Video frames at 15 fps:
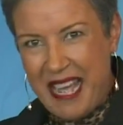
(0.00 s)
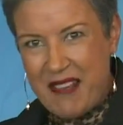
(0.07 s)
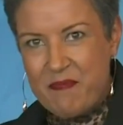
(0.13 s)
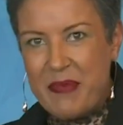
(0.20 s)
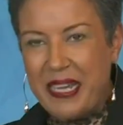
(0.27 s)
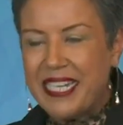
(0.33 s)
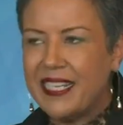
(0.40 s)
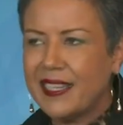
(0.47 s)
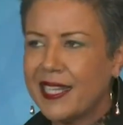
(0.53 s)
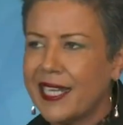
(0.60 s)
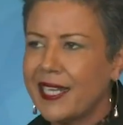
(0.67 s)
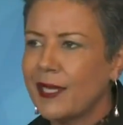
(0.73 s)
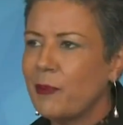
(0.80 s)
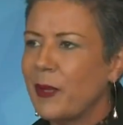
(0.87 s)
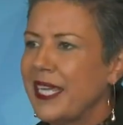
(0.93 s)
Many
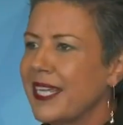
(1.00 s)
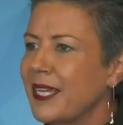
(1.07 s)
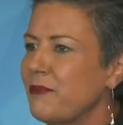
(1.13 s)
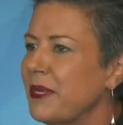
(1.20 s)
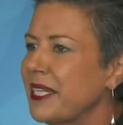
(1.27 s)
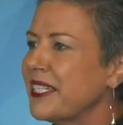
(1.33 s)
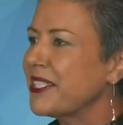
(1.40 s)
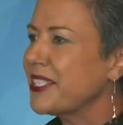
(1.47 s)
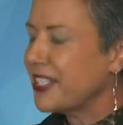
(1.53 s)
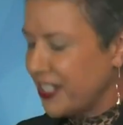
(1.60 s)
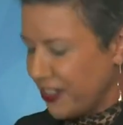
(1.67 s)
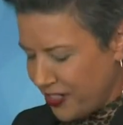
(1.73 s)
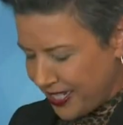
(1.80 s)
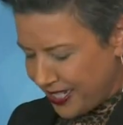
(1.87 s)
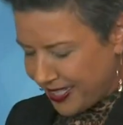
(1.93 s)
think being a
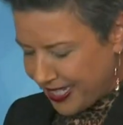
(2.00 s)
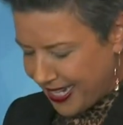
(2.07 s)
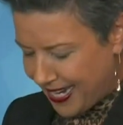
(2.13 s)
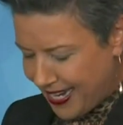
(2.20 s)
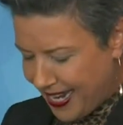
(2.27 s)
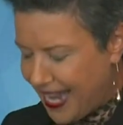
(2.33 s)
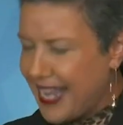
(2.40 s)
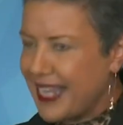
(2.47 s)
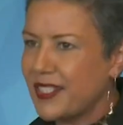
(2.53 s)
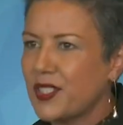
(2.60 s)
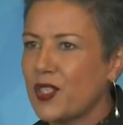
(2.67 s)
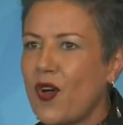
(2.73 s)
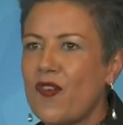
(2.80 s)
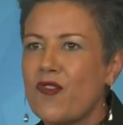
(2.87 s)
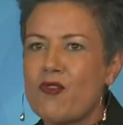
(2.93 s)
minister is a
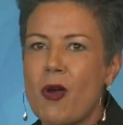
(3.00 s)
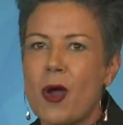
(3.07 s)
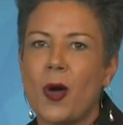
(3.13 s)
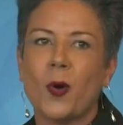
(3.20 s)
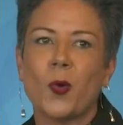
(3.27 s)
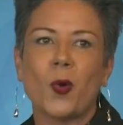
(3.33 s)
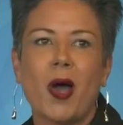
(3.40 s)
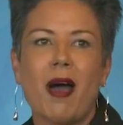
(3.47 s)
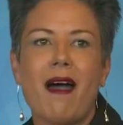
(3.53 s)
hands-off role.